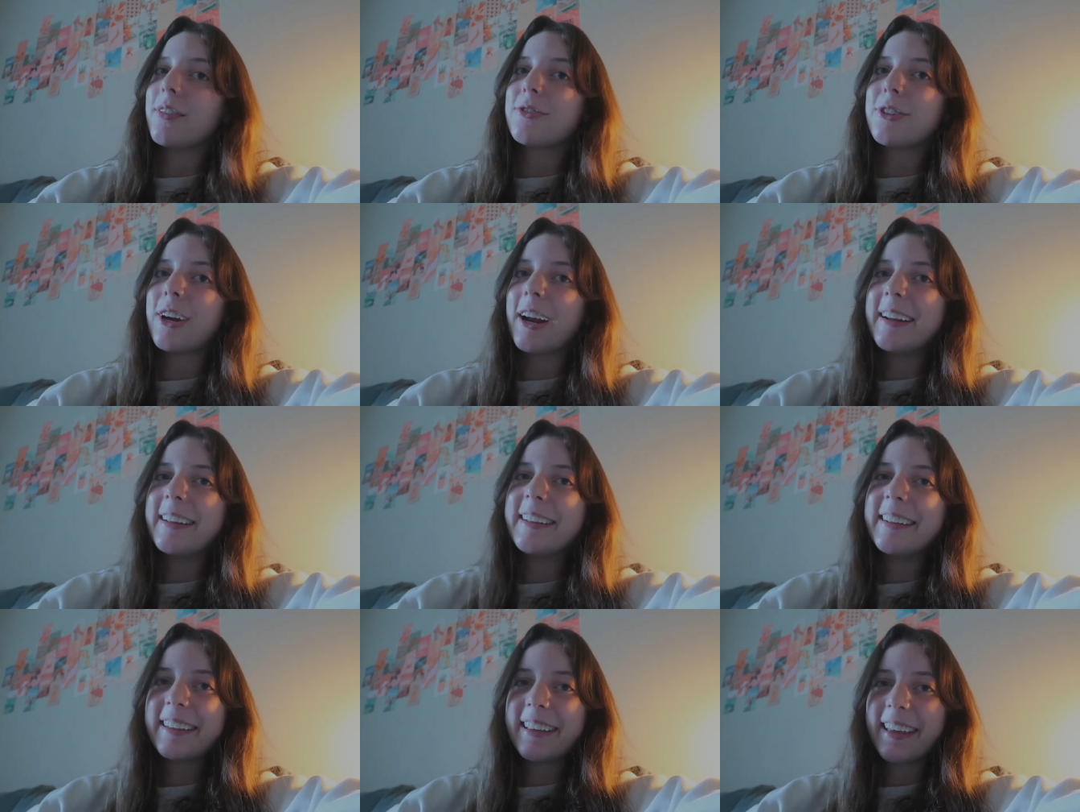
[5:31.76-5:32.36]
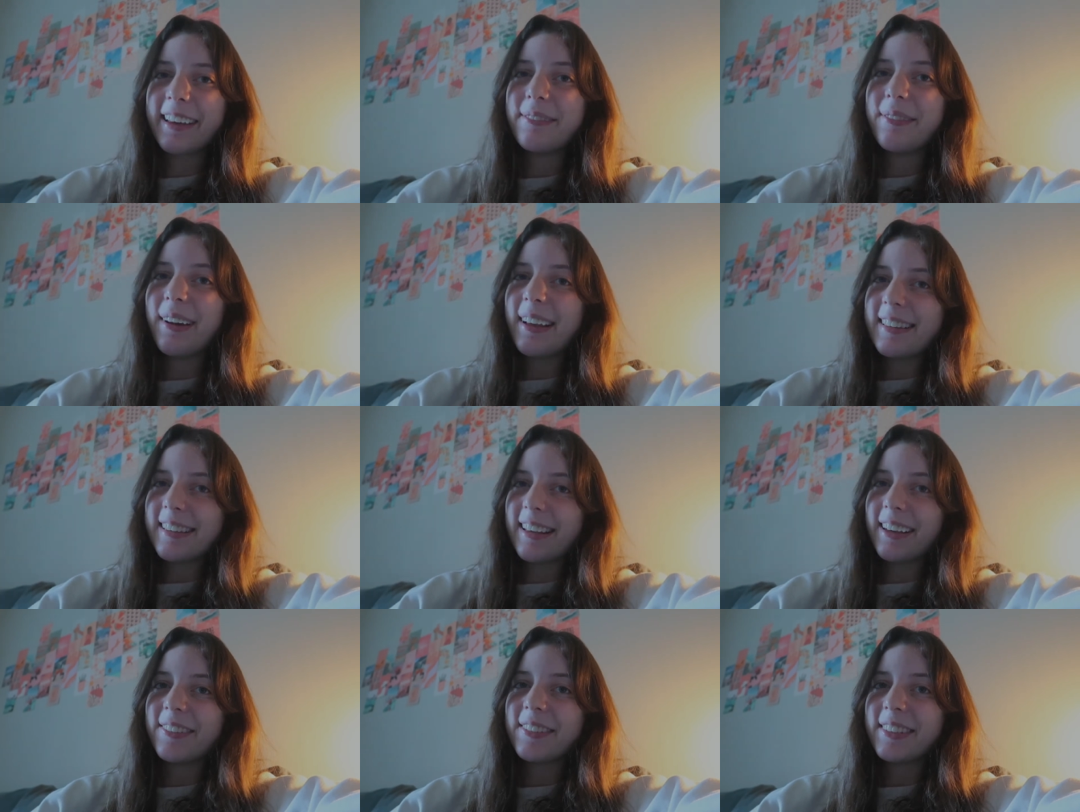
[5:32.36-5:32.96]
trying to get
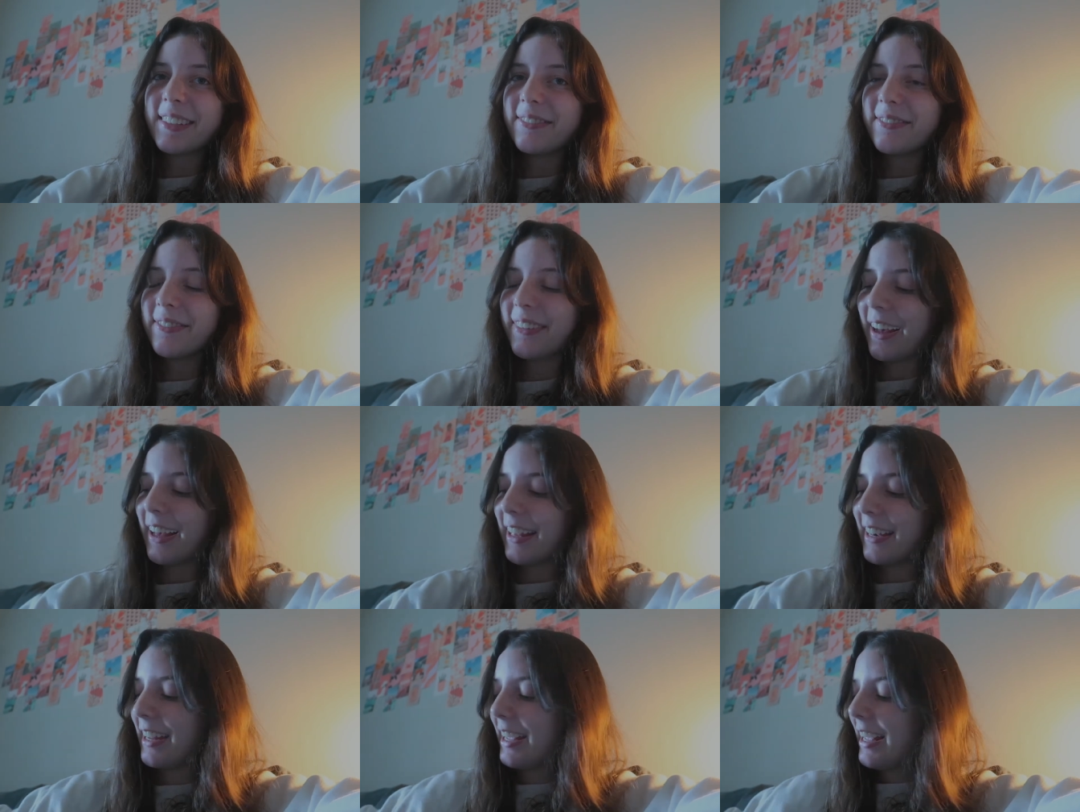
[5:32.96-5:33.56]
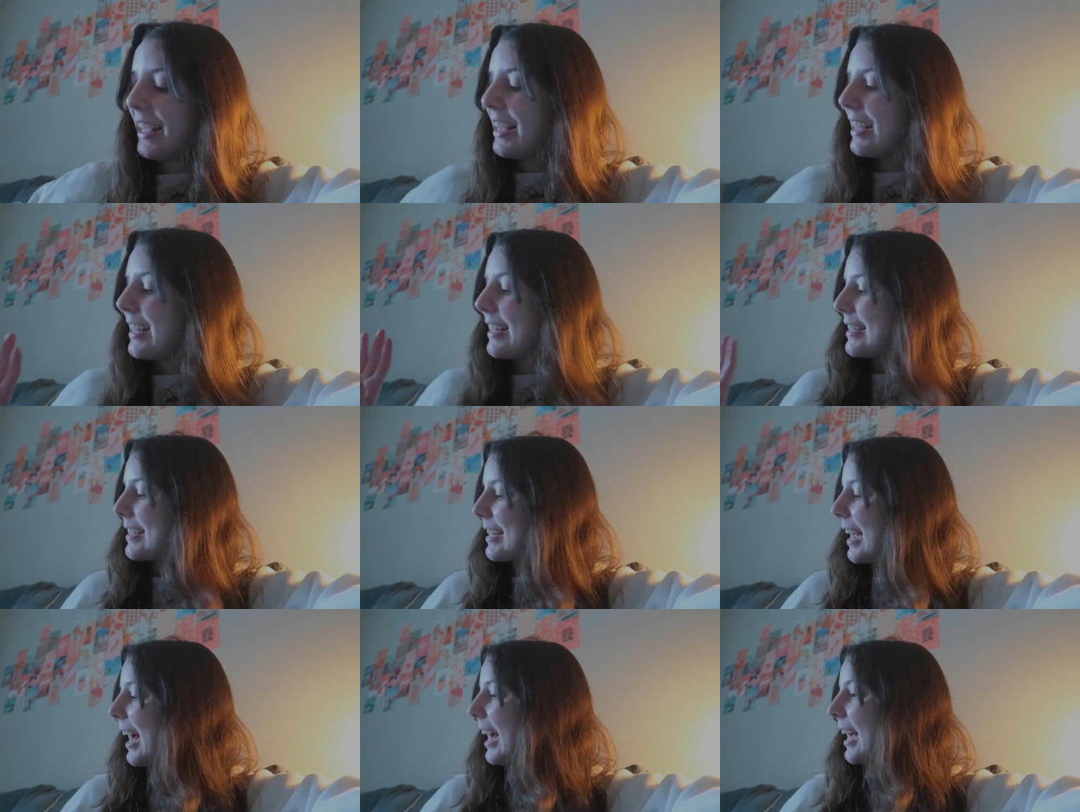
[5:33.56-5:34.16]
myself some fun
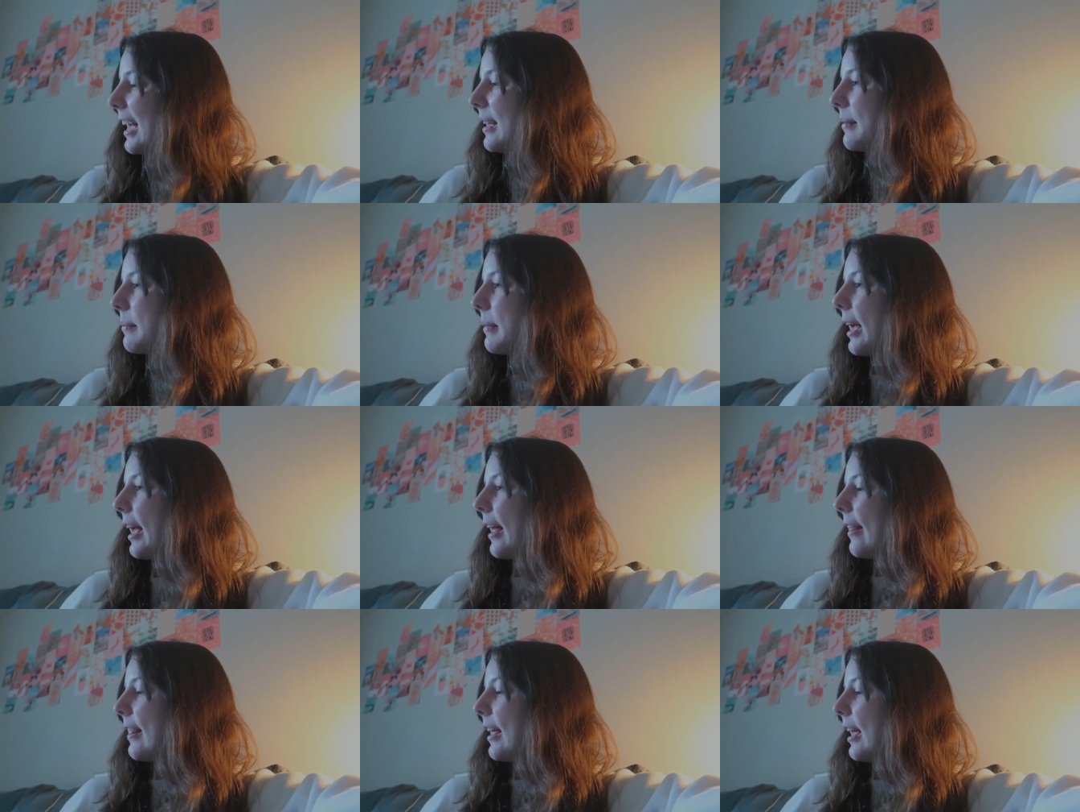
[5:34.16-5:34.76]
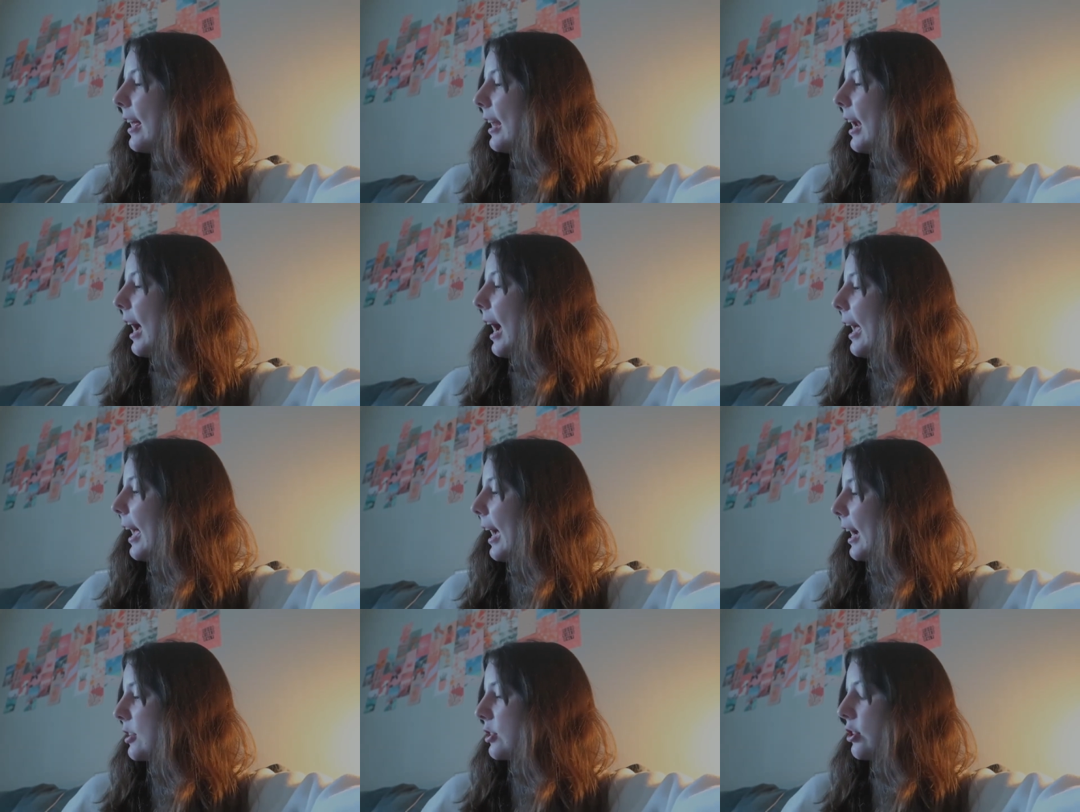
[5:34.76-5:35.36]
time, and then
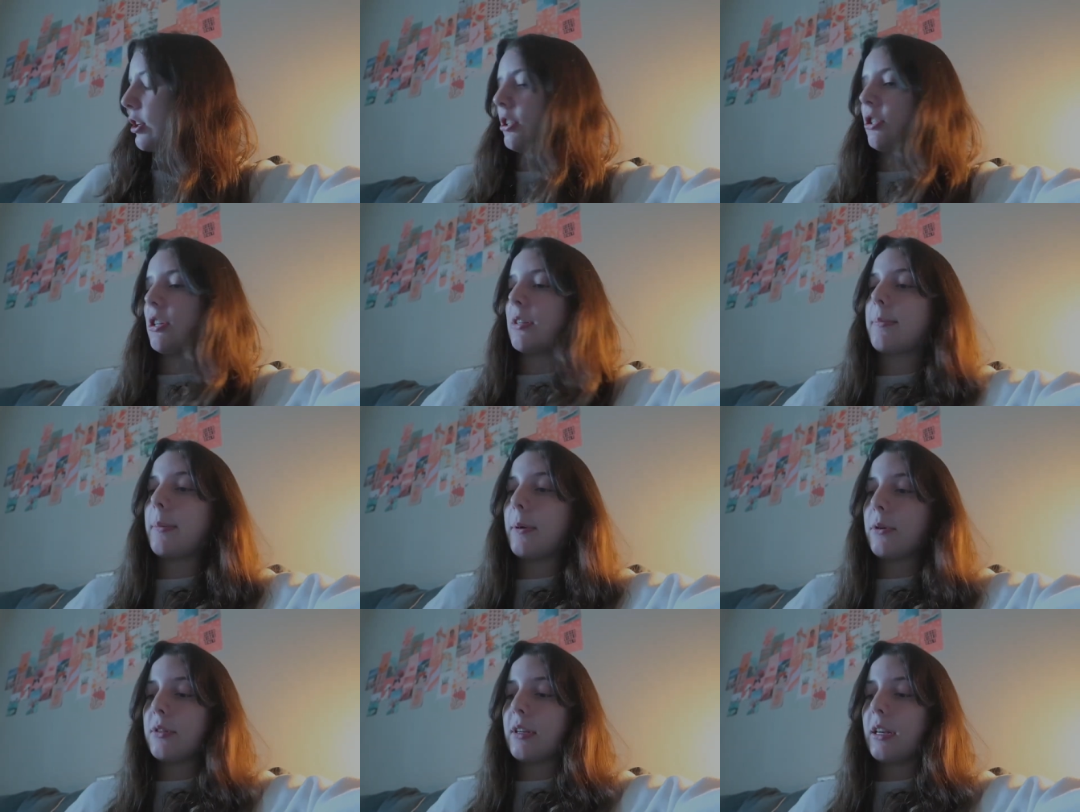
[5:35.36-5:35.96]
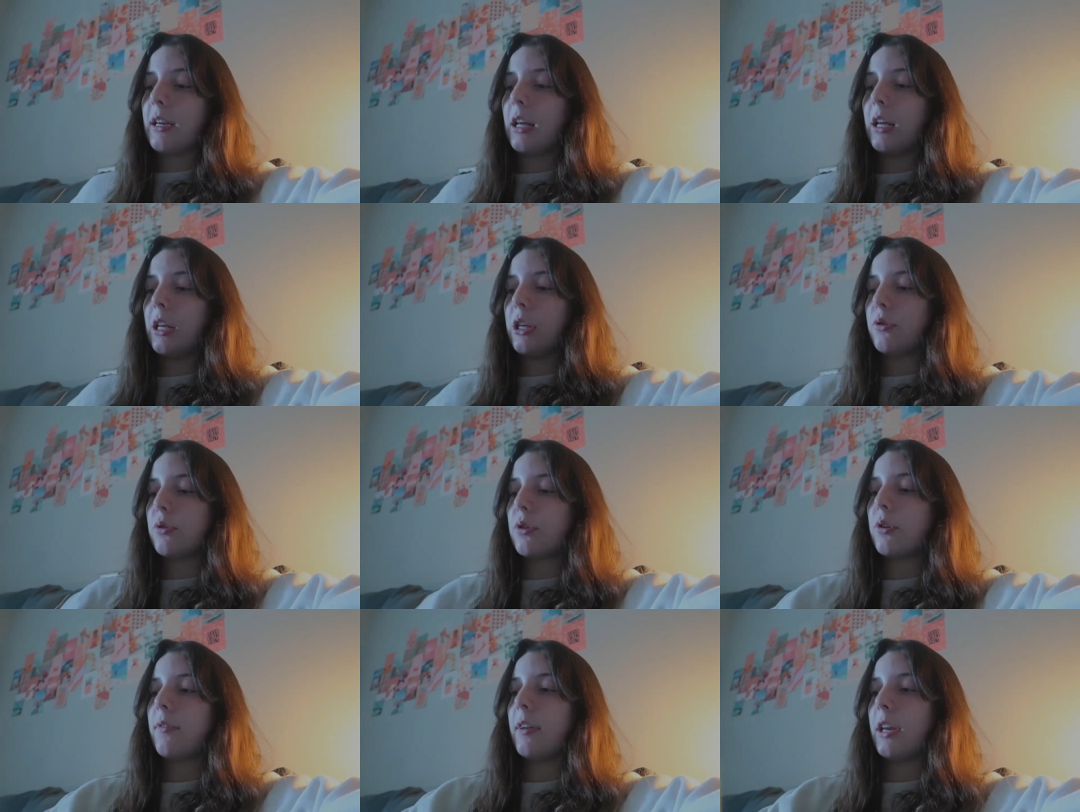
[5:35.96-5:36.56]
I actually just posted a
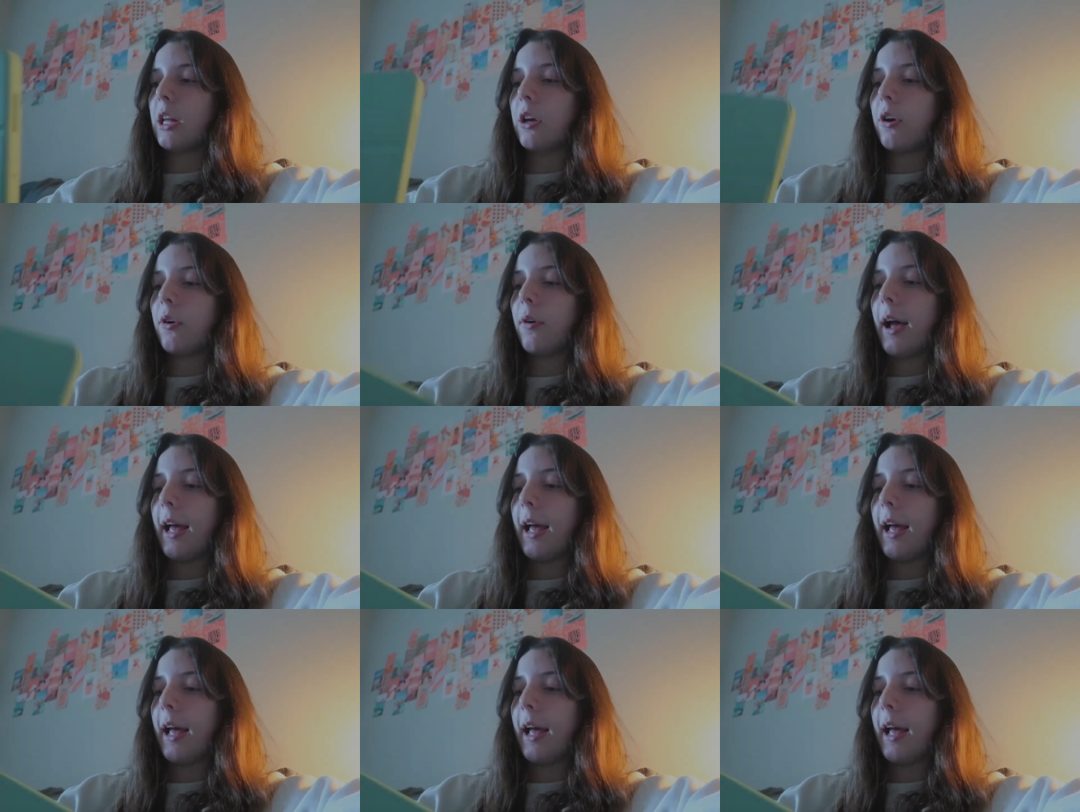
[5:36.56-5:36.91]
YouTube video.